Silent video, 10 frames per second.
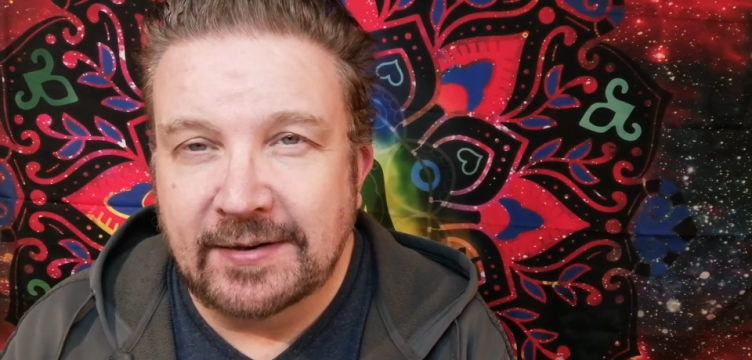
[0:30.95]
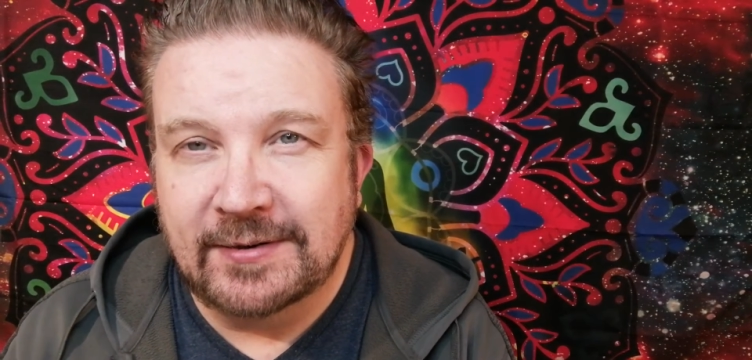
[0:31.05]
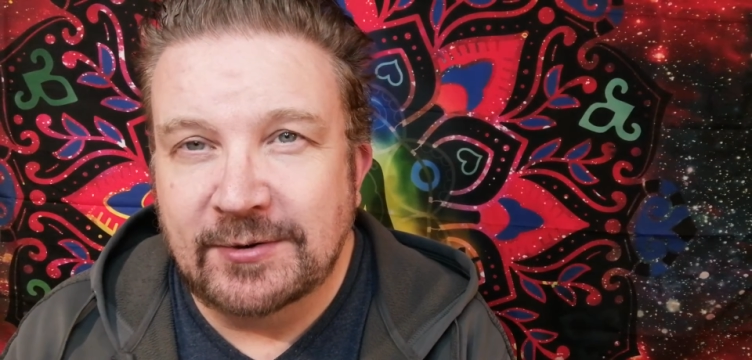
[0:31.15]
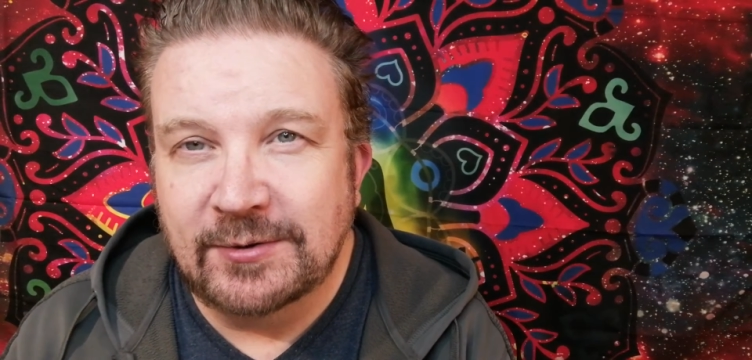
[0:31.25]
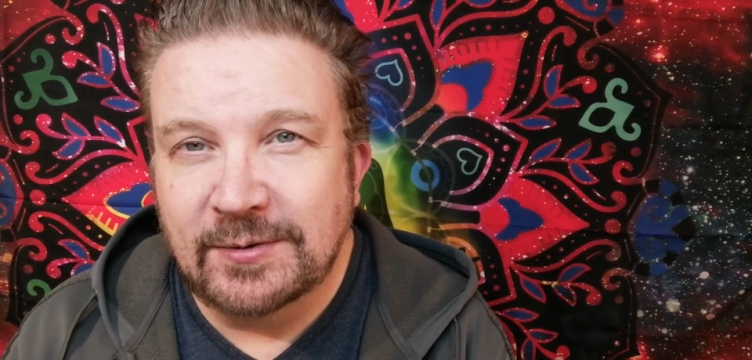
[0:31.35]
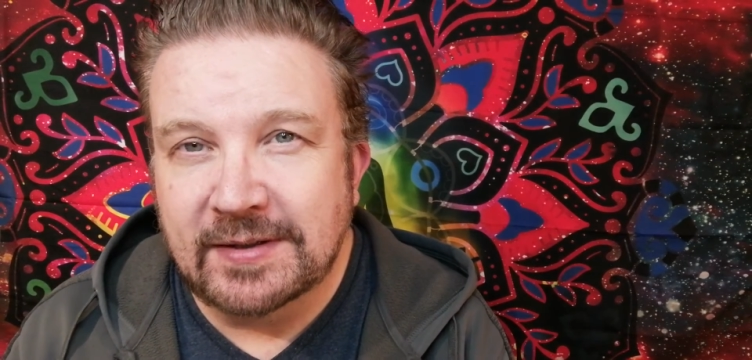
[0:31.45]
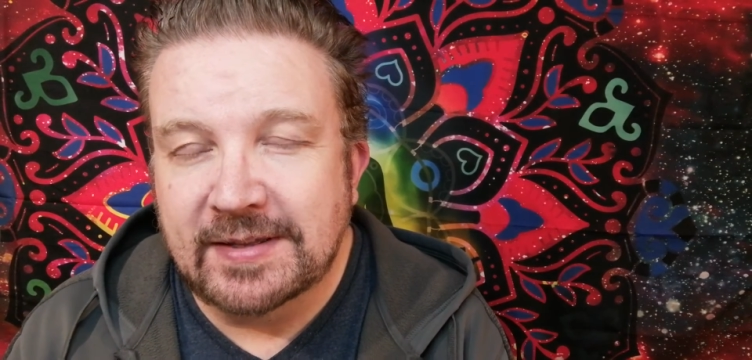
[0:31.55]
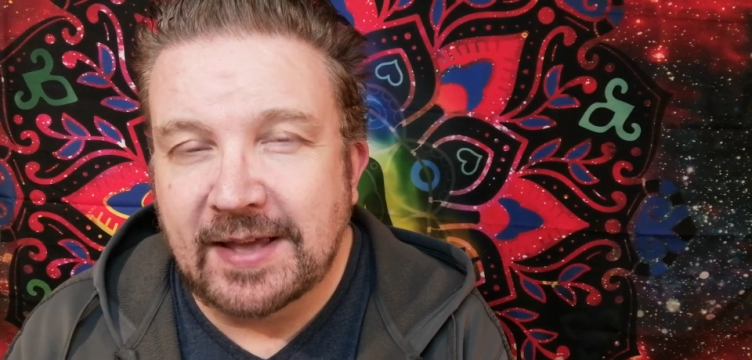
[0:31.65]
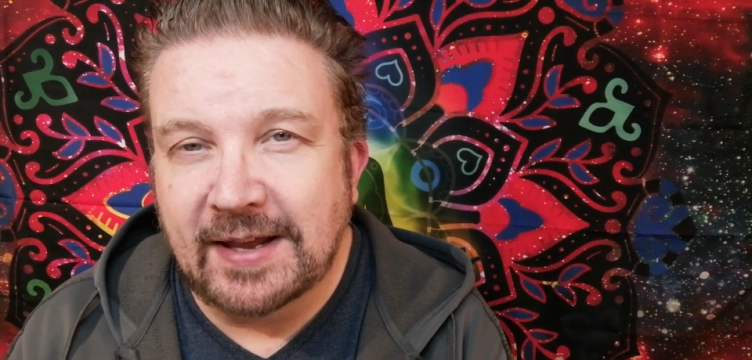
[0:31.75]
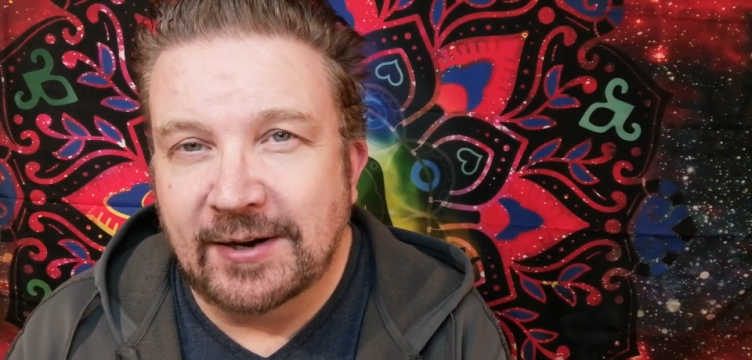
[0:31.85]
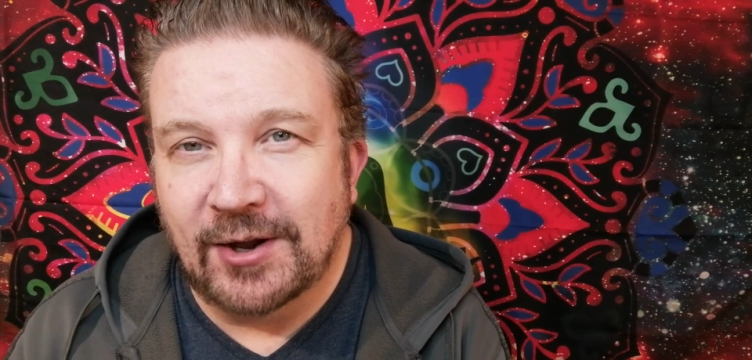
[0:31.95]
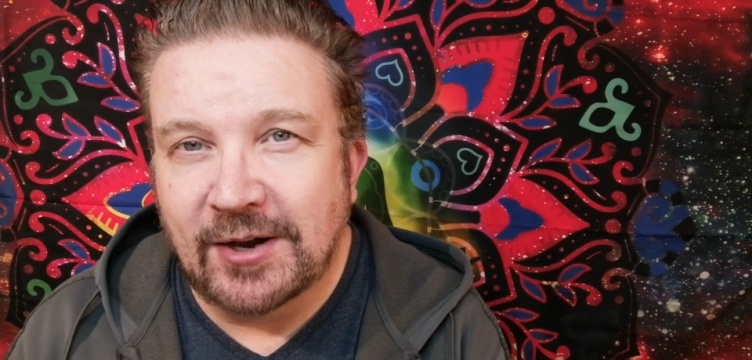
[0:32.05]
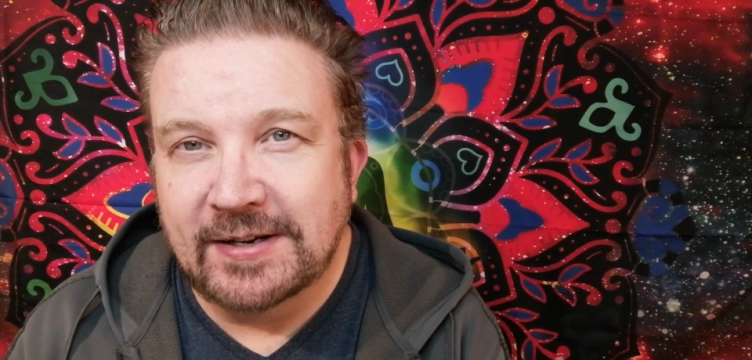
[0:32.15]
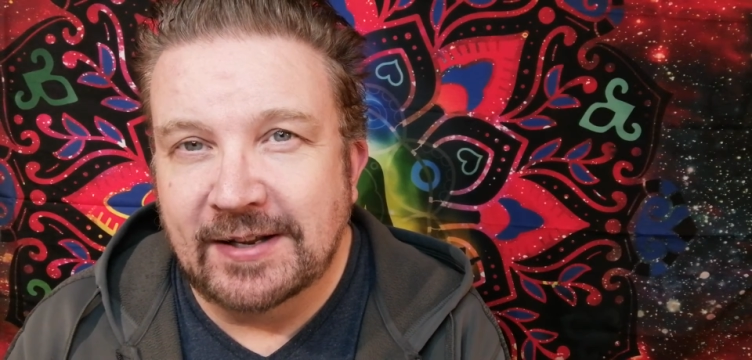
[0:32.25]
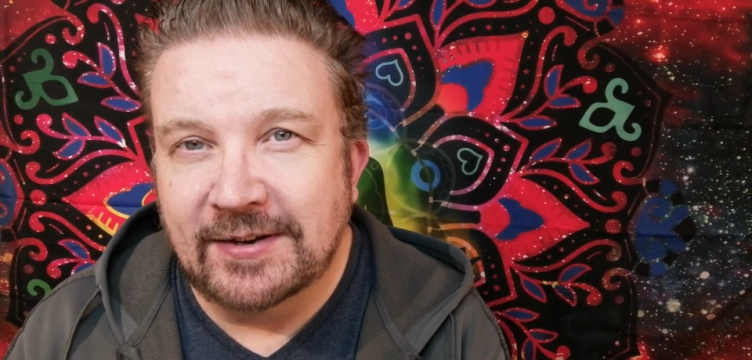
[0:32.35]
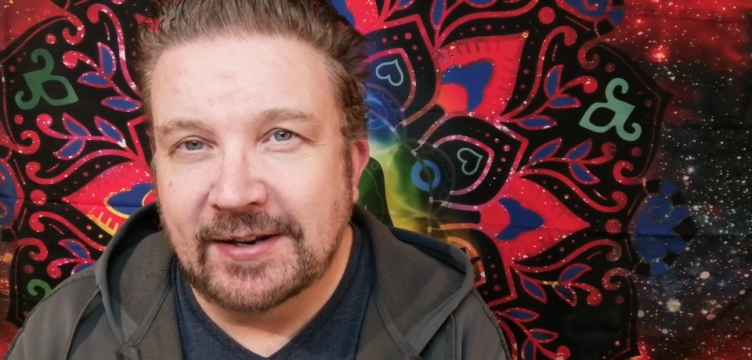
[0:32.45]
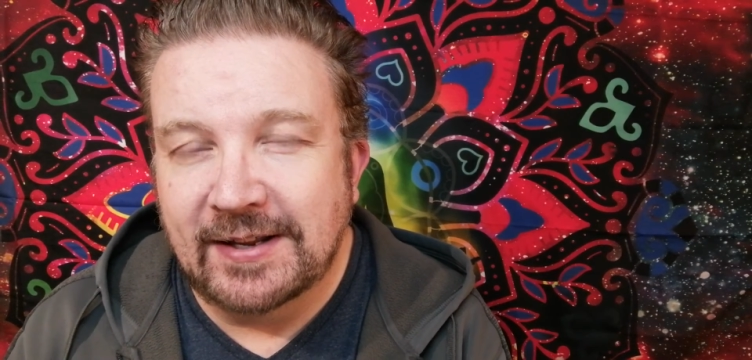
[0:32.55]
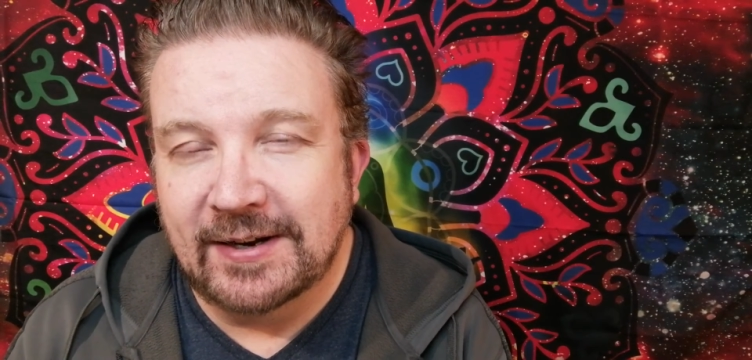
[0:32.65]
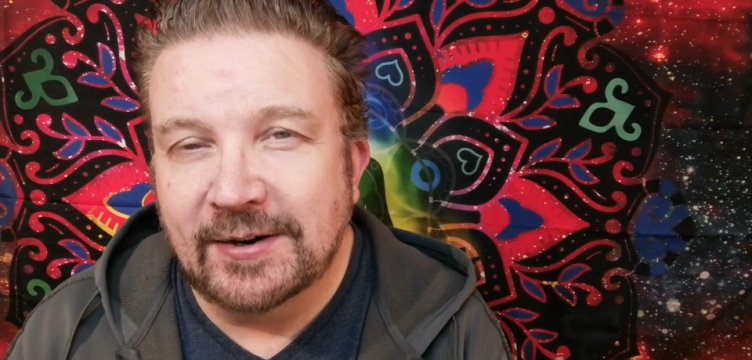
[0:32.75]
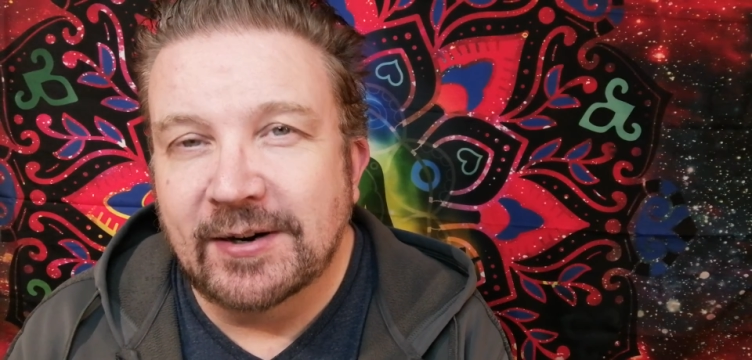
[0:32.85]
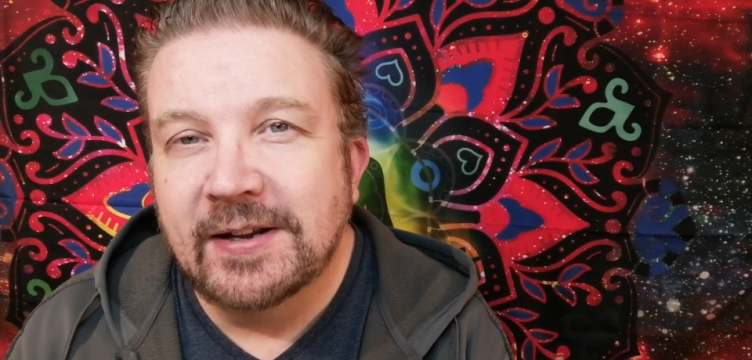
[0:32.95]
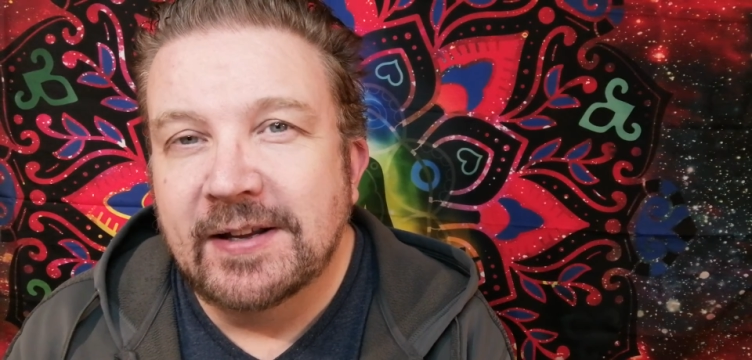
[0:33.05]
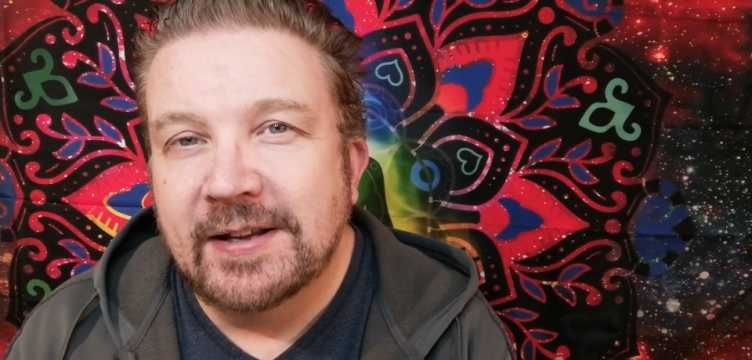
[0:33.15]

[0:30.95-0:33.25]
into a second lockdown here